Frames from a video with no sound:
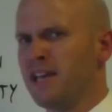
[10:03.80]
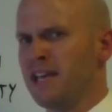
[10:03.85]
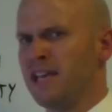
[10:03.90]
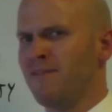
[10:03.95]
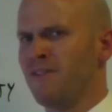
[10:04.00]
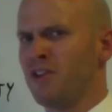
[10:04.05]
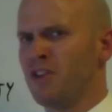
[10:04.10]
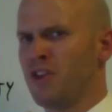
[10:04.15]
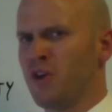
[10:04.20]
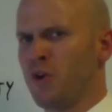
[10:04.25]

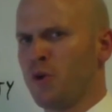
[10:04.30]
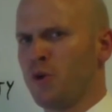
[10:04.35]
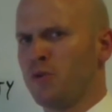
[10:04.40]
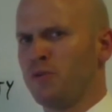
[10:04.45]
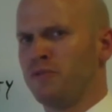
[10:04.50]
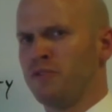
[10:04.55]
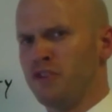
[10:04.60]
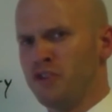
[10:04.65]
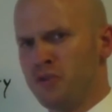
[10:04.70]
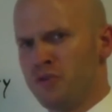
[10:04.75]
even
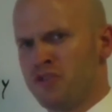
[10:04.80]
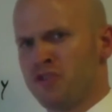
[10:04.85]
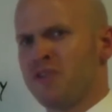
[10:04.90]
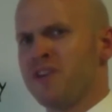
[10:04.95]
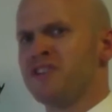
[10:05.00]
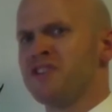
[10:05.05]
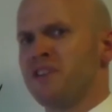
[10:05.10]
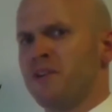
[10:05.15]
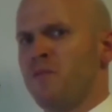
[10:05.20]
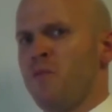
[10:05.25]
though
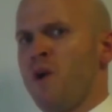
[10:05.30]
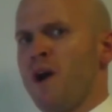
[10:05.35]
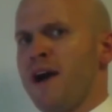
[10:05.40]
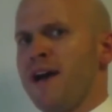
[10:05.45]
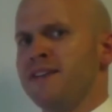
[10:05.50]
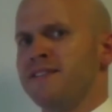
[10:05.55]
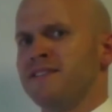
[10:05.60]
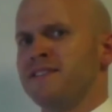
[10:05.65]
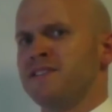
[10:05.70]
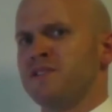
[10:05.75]

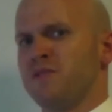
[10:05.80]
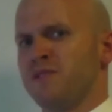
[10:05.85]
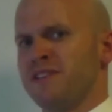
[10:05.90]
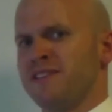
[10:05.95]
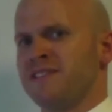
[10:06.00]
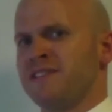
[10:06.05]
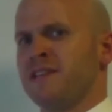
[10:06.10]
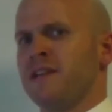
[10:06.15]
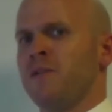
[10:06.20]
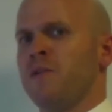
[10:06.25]
nutrition-wise it's
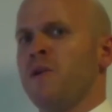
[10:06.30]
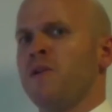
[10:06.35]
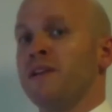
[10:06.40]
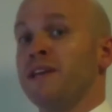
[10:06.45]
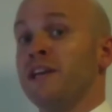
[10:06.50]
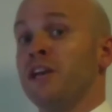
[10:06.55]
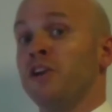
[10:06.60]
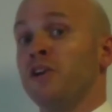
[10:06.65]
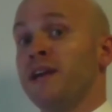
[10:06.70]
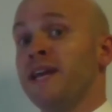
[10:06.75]
still
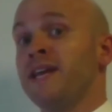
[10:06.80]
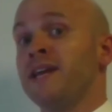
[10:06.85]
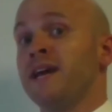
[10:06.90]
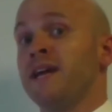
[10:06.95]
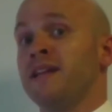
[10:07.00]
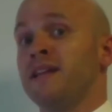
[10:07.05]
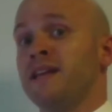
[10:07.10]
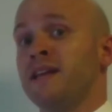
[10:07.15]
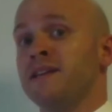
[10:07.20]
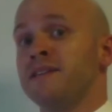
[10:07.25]
only green
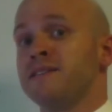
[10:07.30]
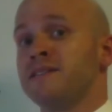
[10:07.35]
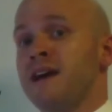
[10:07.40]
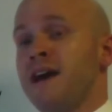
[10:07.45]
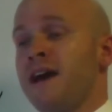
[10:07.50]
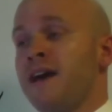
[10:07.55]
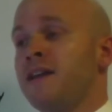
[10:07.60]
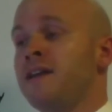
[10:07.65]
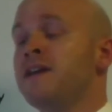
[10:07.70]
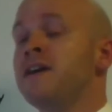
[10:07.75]
on the
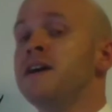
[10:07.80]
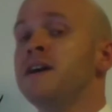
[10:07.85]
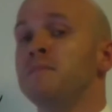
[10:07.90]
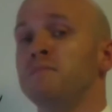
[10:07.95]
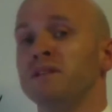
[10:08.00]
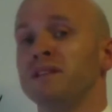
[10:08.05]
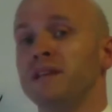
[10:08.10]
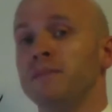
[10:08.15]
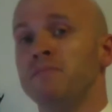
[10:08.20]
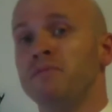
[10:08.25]
inside,
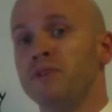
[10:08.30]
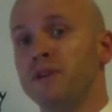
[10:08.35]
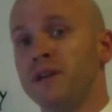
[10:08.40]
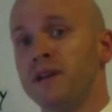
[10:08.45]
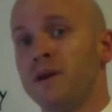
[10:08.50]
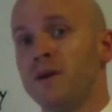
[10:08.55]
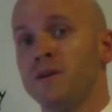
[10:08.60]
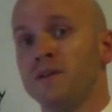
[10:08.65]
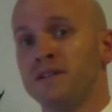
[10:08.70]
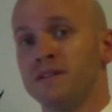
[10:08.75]
but they put it
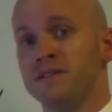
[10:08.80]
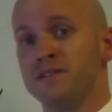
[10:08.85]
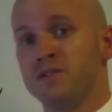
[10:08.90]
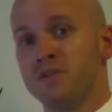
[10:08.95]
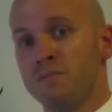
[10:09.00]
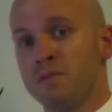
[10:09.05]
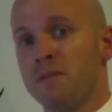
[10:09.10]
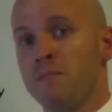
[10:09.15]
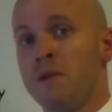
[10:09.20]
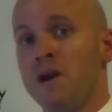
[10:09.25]
out in the
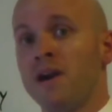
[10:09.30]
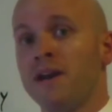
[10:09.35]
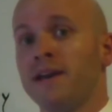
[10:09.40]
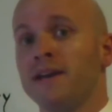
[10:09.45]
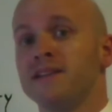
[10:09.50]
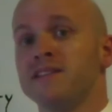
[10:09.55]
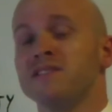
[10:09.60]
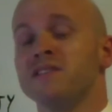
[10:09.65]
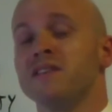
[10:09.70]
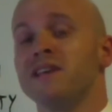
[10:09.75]

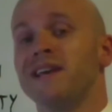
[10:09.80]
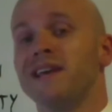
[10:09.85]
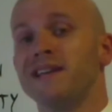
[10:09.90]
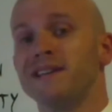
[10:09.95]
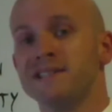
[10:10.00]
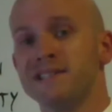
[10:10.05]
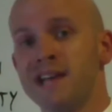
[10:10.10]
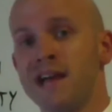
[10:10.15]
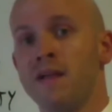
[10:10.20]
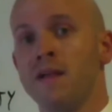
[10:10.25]
supermarket so they
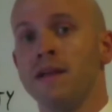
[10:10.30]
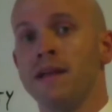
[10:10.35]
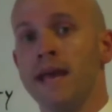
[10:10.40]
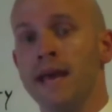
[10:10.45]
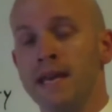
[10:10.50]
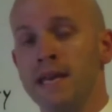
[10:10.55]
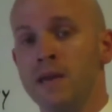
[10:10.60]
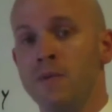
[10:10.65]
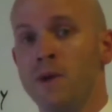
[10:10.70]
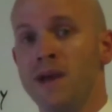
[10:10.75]
can sell it
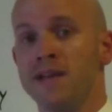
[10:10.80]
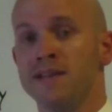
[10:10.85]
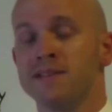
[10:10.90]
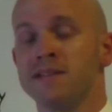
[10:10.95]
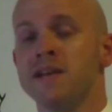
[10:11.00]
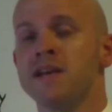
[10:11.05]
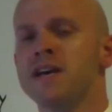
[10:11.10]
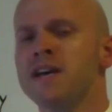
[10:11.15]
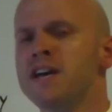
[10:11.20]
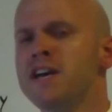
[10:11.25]

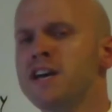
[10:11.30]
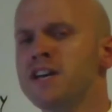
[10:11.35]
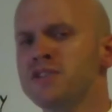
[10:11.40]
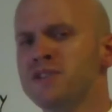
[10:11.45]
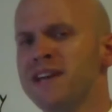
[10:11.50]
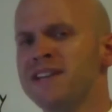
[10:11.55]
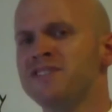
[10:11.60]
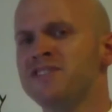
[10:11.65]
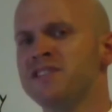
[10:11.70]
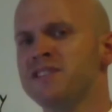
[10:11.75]
anyways.
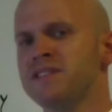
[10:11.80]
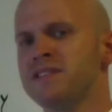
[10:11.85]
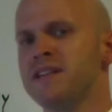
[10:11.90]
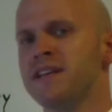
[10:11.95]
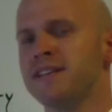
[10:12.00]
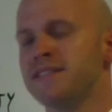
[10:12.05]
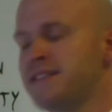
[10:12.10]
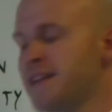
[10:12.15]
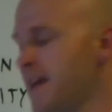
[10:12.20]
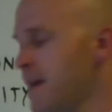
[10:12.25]
So that's just an
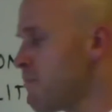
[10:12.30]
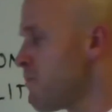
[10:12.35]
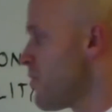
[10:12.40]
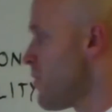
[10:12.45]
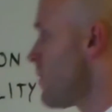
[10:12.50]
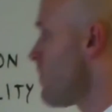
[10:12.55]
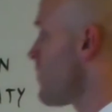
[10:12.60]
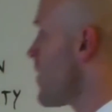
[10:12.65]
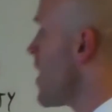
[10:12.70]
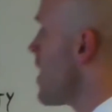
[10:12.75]

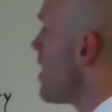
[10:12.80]
example.